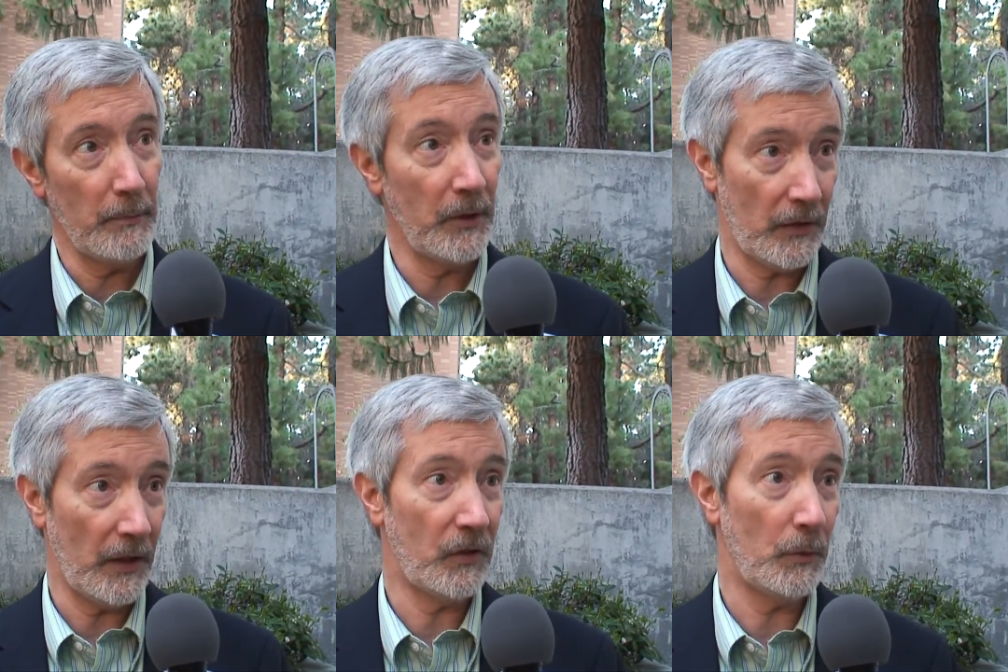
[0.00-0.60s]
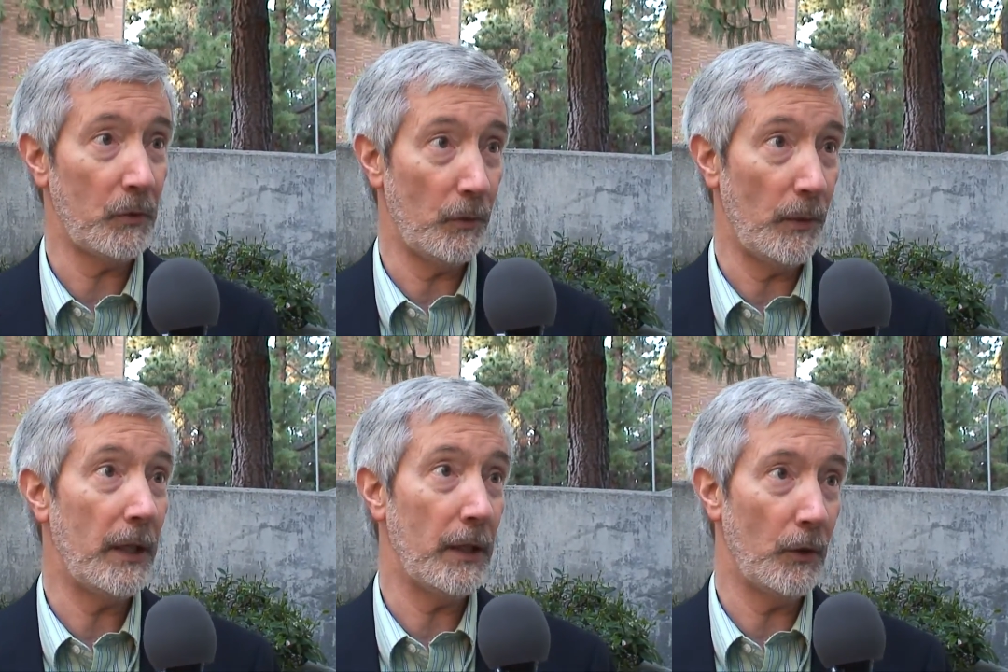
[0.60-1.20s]
In this case, it was a
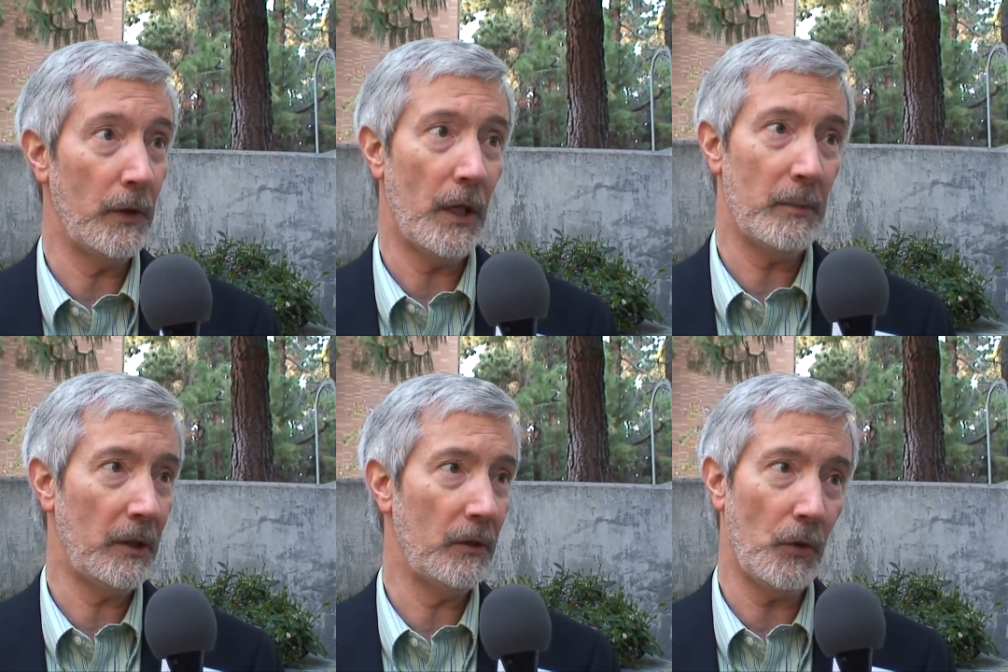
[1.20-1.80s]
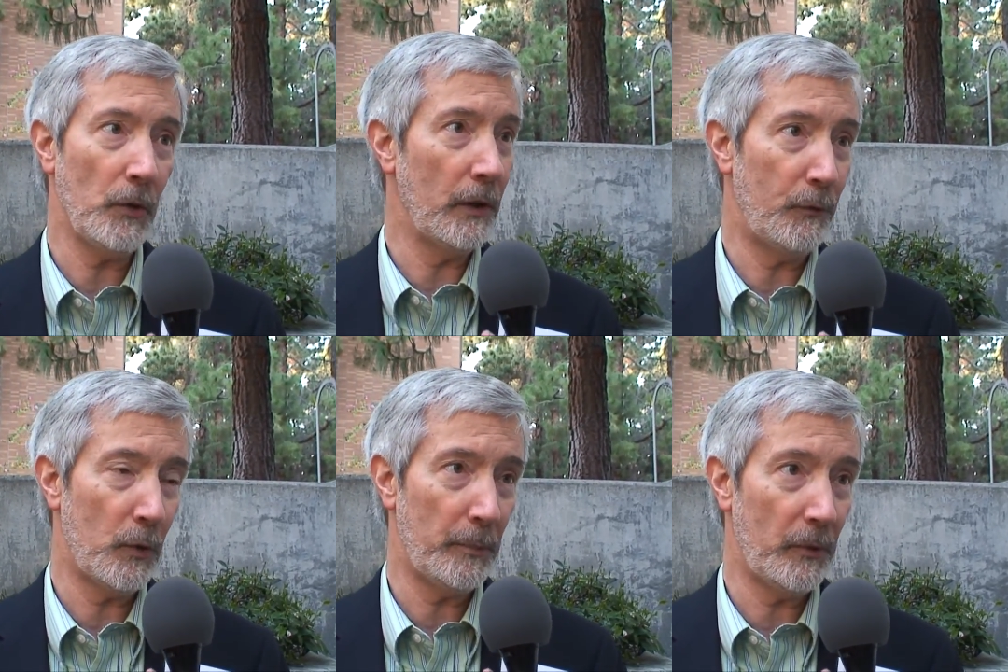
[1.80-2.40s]
radio drama because only
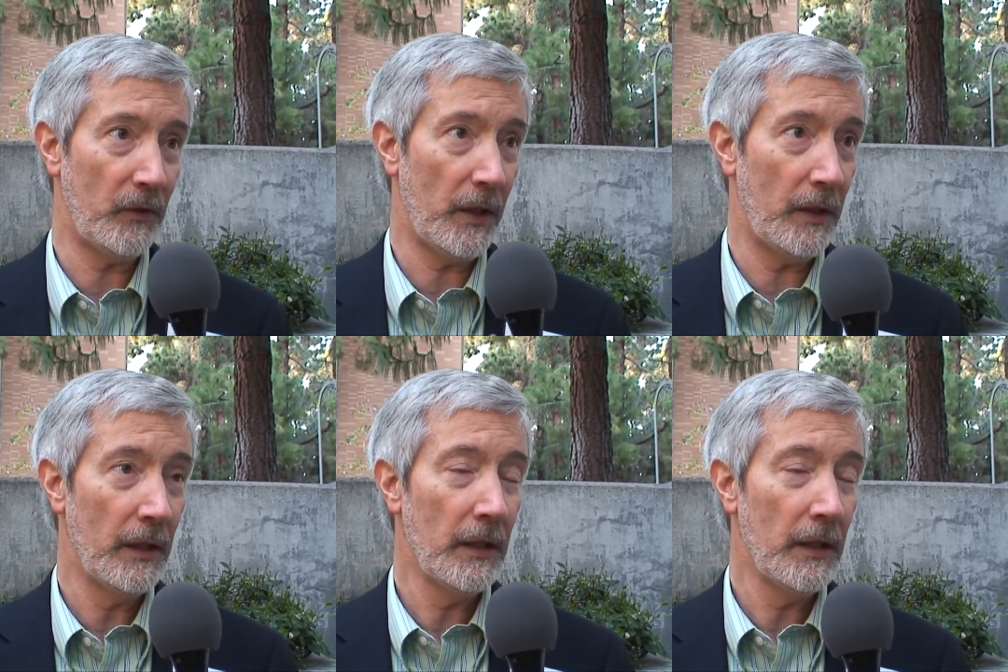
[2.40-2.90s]
4%